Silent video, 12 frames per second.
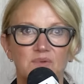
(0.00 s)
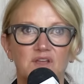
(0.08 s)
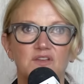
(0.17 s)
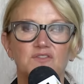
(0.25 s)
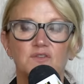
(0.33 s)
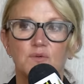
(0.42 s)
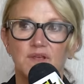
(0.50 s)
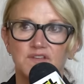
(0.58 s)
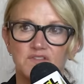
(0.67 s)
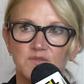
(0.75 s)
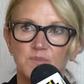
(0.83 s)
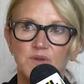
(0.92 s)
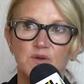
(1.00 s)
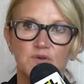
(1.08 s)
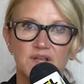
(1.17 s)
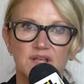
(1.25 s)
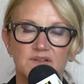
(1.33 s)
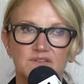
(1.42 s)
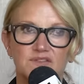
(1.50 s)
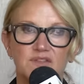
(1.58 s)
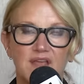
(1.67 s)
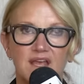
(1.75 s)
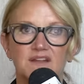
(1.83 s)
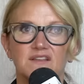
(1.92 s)
because you experience
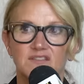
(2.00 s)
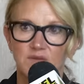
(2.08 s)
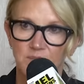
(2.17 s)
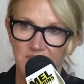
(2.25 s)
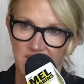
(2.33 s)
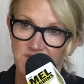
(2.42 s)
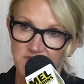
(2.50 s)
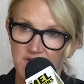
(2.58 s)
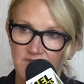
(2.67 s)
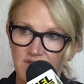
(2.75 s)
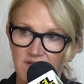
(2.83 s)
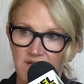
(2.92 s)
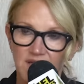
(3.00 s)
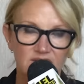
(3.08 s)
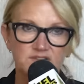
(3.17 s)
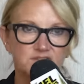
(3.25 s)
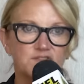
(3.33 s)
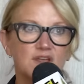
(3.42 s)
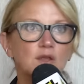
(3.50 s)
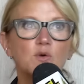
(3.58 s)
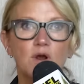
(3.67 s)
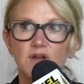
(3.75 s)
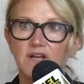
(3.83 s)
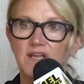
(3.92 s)
the anticipation of it. And let's just say
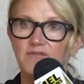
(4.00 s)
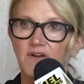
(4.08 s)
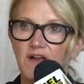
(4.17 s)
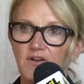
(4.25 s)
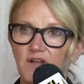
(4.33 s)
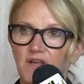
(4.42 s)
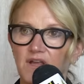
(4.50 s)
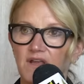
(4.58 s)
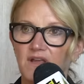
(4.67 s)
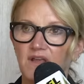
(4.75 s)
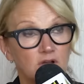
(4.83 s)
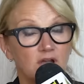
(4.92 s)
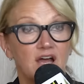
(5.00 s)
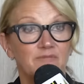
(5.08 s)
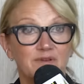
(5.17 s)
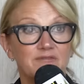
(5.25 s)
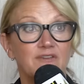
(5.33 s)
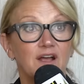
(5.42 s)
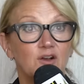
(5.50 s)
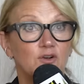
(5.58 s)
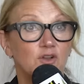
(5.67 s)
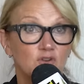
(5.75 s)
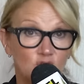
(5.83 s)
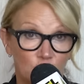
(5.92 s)
you are going to get fired. And look, I've been
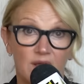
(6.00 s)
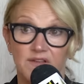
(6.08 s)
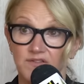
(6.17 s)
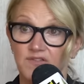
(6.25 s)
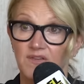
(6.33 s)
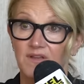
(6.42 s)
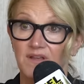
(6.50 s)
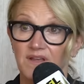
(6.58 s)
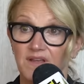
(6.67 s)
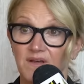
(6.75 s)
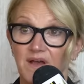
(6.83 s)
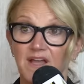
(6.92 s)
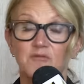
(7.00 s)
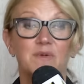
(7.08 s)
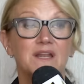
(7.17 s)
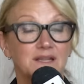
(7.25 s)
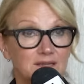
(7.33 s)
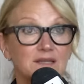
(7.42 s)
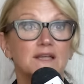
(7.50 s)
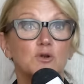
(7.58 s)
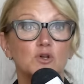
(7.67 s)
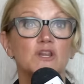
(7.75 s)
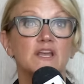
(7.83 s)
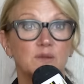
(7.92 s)
fired twice. I have been
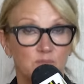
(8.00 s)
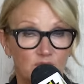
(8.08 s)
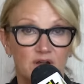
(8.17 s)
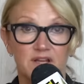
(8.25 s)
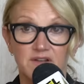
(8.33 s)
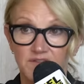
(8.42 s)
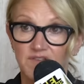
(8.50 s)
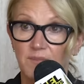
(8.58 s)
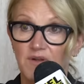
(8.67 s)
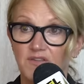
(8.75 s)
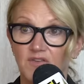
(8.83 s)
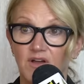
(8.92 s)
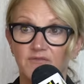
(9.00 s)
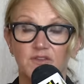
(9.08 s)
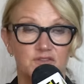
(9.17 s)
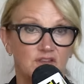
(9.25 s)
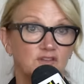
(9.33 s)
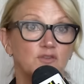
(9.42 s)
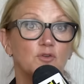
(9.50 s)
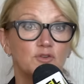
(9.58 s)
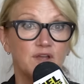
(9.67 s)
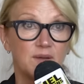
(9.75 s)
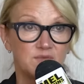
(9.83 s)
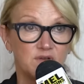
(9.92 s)
literally brought into somebody's office and
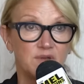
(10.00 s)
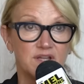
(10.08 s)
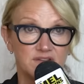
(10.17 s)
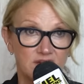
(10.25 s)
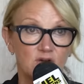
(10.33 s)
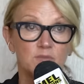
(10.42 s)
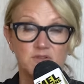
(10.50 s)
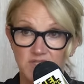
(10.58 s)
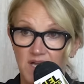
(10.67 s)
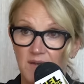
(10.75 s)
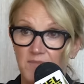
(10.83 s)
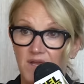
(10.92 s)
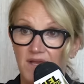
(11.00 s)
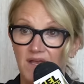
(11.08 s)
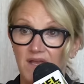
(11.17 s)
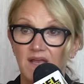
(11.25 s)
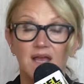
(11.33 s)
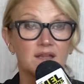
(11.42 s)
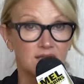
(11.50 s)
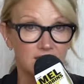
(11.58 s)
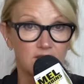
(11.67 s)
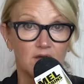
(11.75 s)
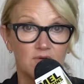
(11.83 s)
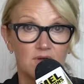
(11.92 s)
told I'm doing a terrible job and
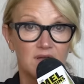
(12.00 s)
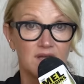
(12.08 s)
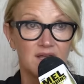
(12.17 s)
let go.